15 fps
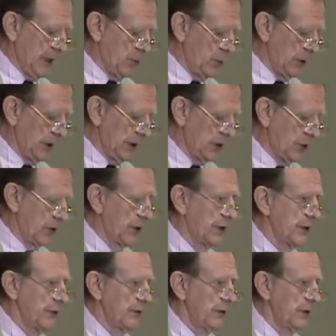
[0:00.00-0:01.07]
Am I really
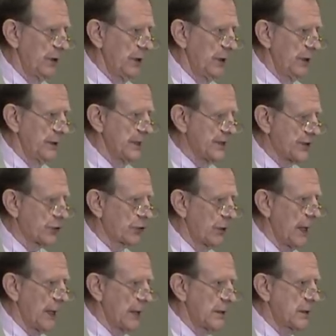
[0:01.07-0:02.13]
going to
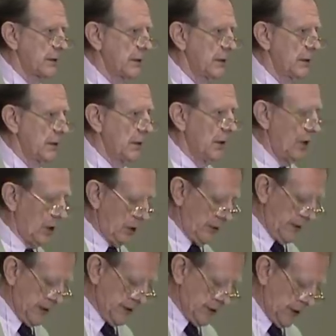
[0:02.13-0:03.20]
discredit
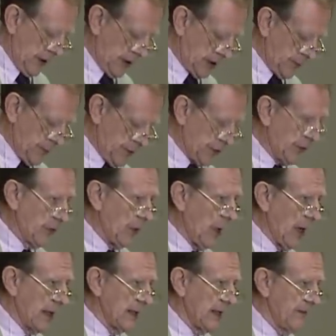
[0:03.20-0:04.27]
all these documents or
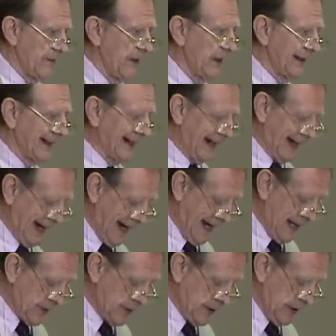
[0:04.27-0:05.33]
not? I felt like I
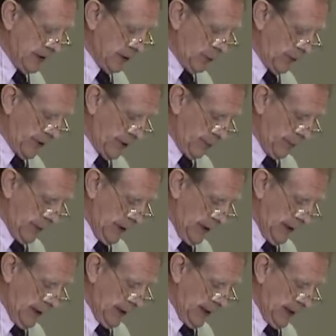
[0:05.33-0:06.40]
had to deal with them
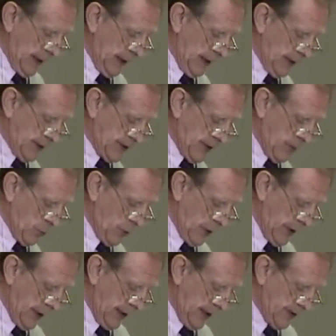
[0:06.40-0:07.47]
in
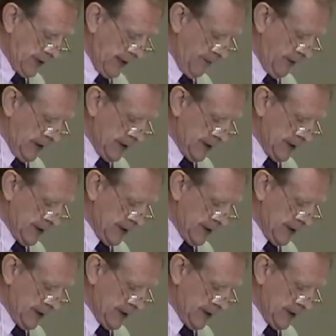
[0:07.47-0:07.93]
some way as